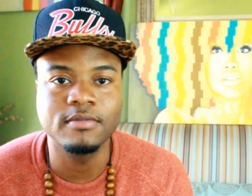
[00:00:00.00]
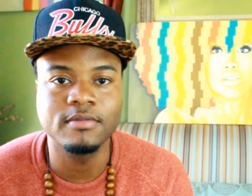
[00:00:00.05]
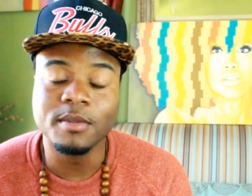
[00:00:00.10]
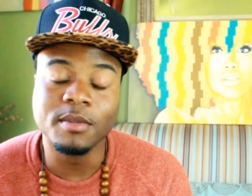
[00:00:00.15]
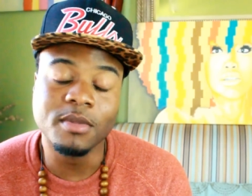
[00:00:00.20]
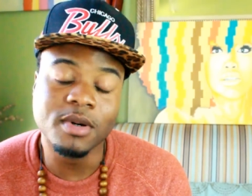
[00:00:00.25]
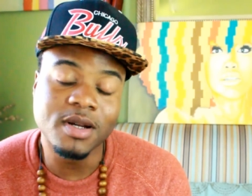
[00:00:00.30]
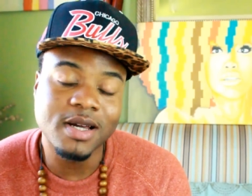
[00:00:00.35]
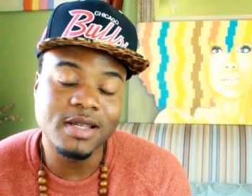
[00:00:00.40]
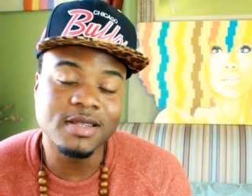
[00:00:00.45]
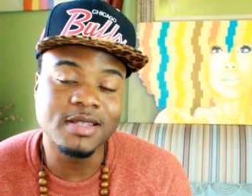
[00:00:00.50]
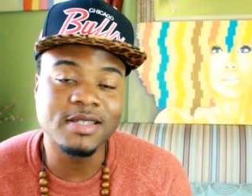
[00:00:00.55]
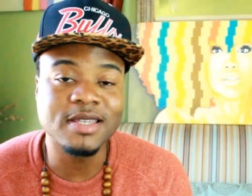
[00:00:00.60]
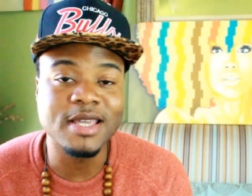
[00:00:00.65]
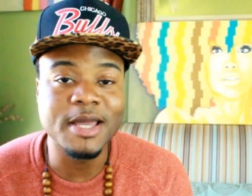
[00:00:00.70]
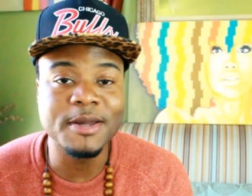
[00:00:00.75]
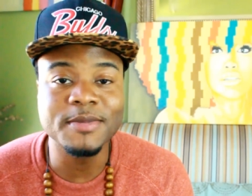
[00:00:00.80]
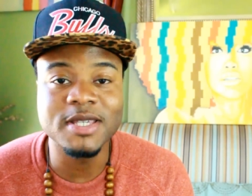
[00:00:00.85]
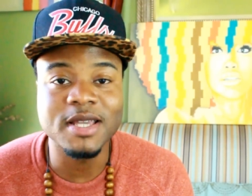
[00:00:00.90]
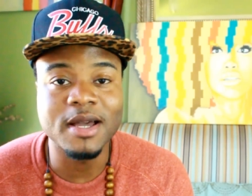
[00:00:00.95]
But at the
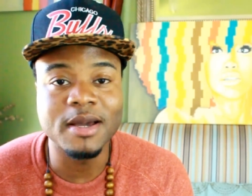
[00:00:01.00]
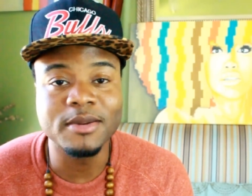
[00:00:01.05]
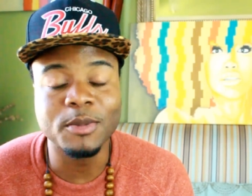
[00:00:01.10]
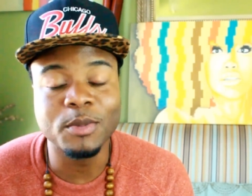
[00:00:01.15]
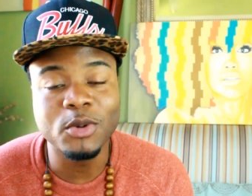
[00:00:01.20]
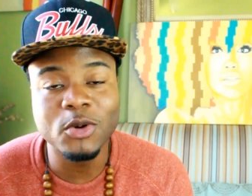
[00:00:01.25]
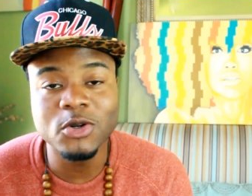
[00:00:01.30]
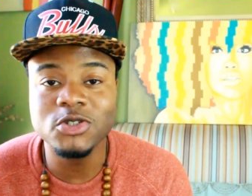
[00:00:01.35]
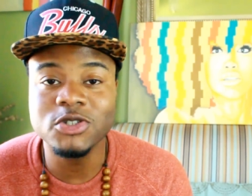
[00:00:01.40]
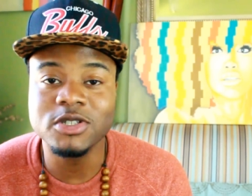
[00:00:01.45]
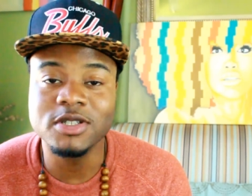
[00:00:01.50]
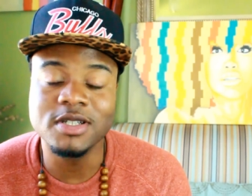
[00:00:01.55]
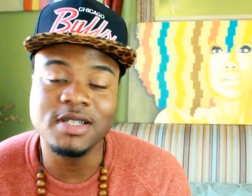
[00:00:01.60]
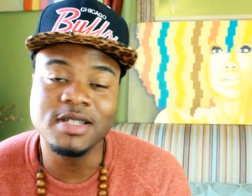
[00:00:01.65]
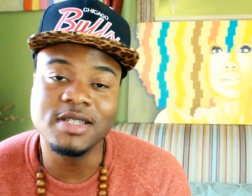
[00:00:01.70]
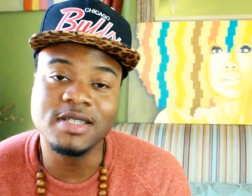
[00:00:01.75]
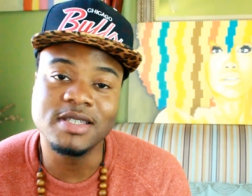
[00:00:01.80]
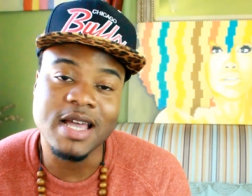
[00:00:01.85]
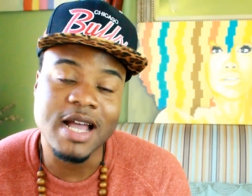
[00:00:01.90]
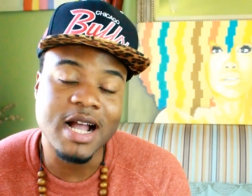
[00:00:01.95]
same time, the
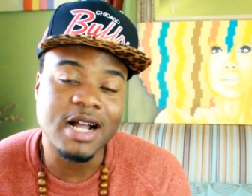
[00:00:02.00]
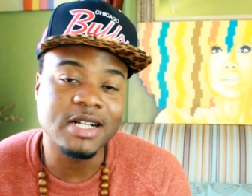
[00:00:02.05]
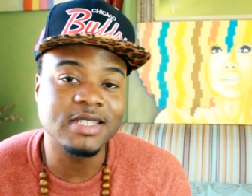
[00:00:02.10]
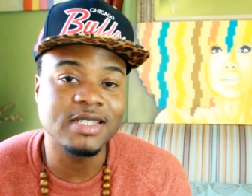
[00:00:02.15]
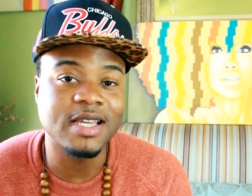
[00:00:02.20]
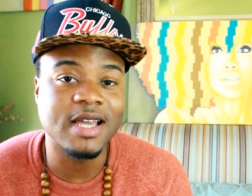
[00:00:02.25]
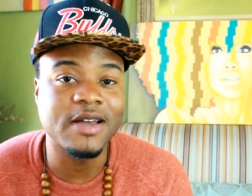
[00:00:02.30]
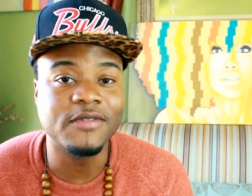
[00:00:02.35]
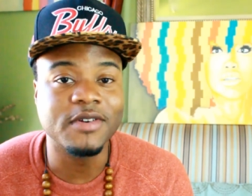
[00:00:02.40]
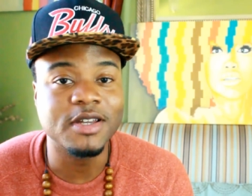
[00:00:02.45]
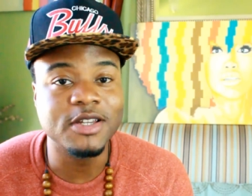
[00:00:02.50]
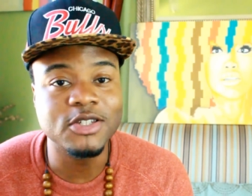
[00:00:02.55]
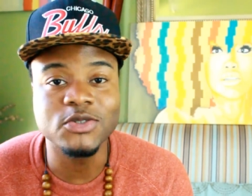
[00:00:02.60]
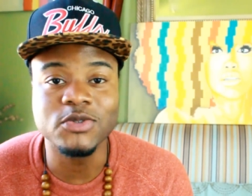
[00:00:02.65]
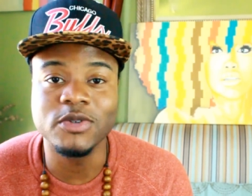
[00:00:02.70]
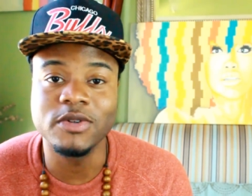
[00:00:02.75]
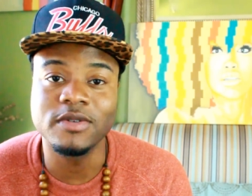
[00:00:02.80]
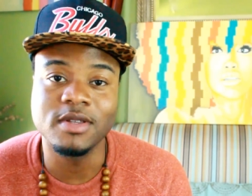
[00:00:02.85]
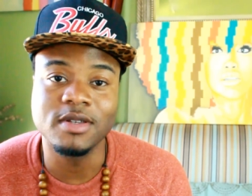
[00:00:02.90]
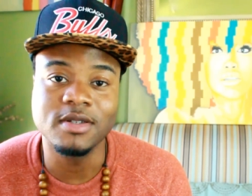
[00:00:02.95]
Portuguese actually have a
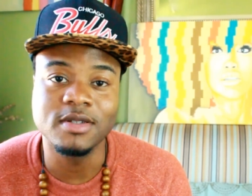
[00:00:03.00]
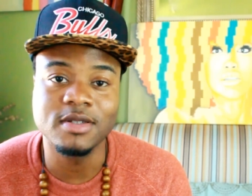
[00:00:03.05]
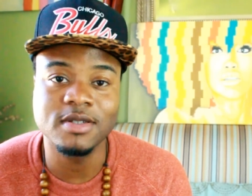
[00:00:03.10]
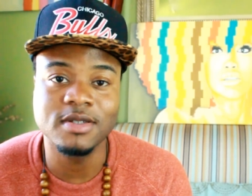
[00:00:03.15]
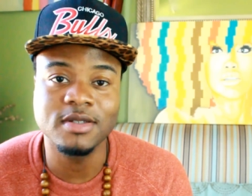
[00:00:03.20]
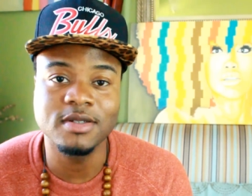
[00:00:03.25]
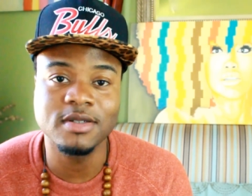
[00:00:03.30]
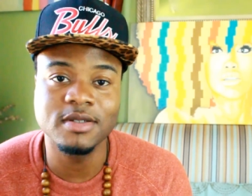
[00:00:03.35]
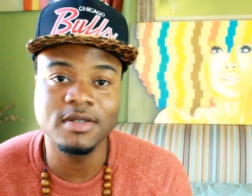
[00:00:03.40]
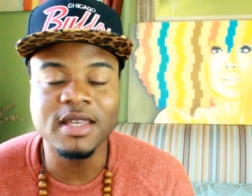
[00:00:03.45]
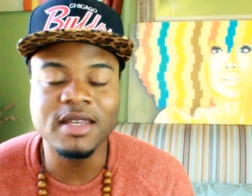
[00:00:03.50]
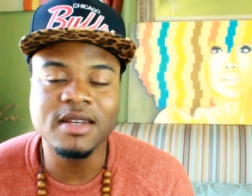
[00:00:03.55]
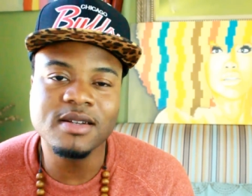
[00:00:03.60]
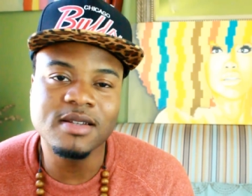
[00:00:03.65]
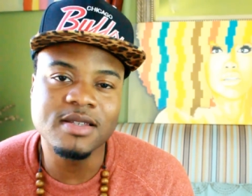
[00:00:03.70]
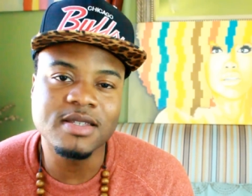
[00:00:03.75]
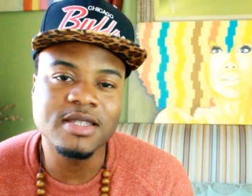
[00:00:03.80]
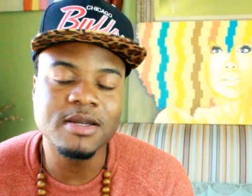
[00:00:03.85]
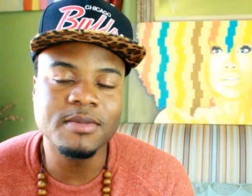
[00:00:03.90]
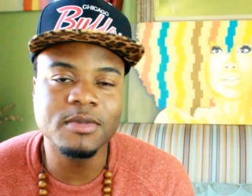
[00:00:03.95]
history of this. They did
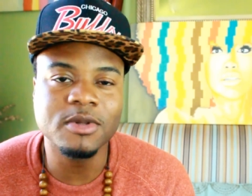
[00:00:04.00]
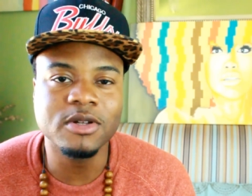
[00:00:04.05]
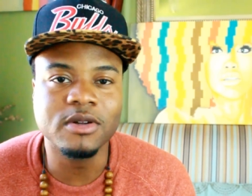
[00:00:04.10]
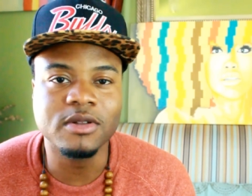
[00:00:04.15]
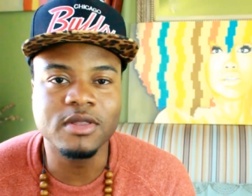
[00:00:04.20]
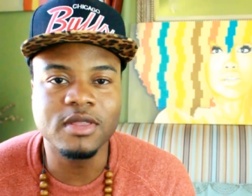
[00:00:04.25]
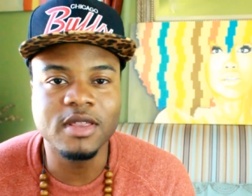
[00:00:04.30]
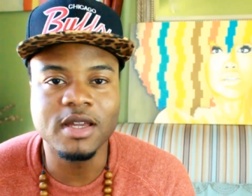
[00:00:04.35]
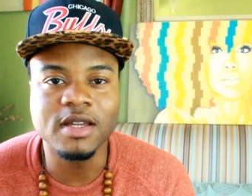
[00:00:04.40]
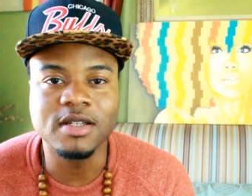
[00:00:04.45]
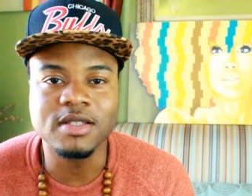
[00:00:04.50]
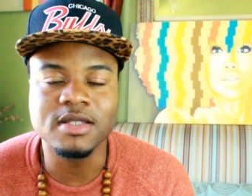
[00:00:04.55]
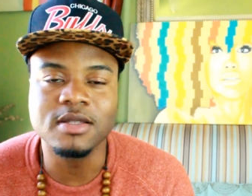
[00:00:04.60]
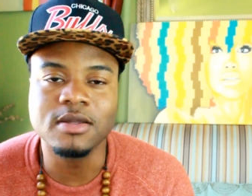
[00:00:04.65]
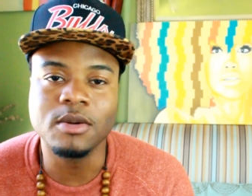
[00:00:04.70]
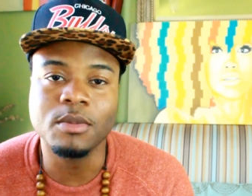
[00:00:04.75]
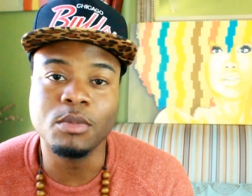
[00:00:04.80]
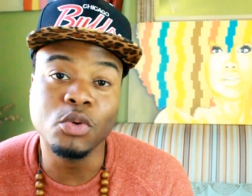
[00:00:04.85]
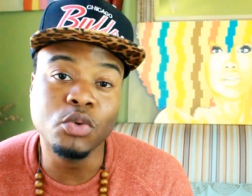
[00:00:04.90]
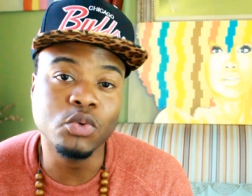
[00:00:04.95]
a similar thing to
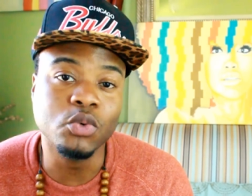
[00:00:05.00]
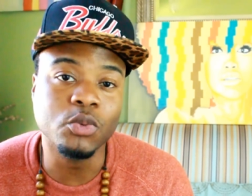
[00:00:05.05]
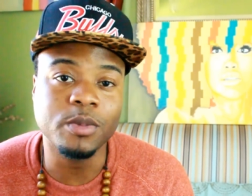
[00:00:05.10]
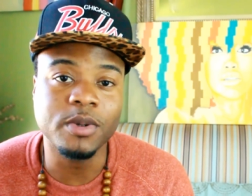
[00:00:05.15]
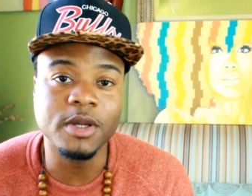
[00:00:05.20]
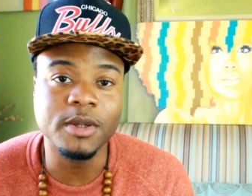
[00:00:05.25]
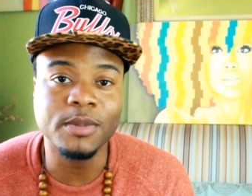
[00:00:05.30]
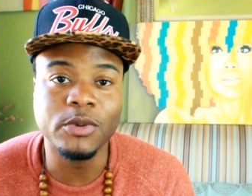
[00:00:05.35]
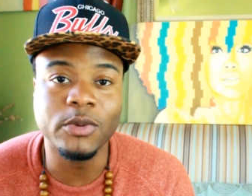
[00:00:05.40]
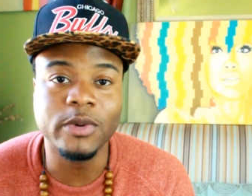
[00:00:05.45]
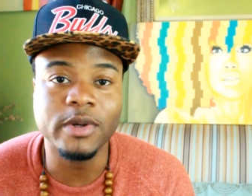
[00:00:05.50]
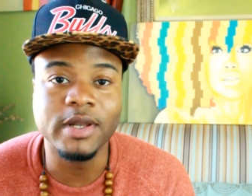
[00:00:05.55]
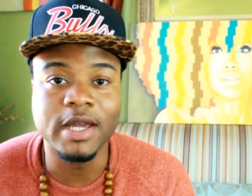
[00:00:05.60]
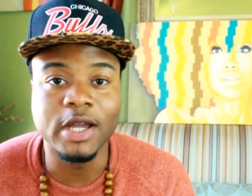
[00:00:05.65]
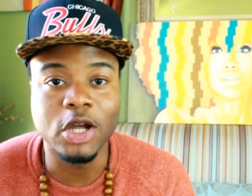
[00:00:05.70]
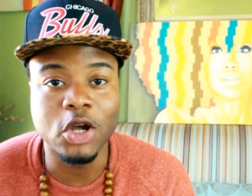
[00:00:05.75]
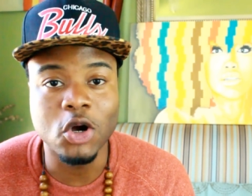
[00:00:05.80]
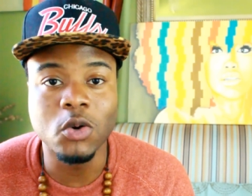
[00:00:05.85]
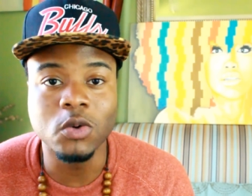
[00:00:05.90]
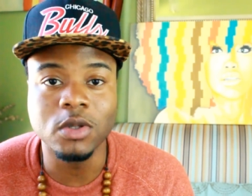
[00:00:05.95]
the Bundu people in
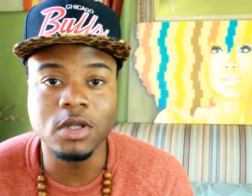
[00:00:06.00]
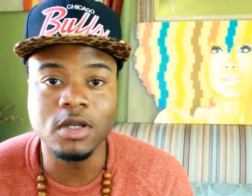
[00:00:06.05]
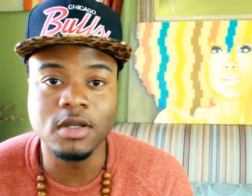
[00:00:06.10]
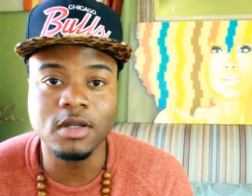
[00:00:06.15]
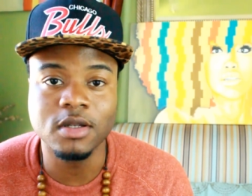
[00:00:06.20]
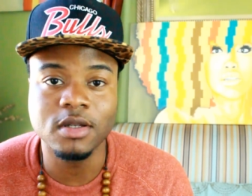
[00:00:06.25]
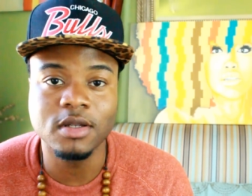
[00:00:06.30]
Angola,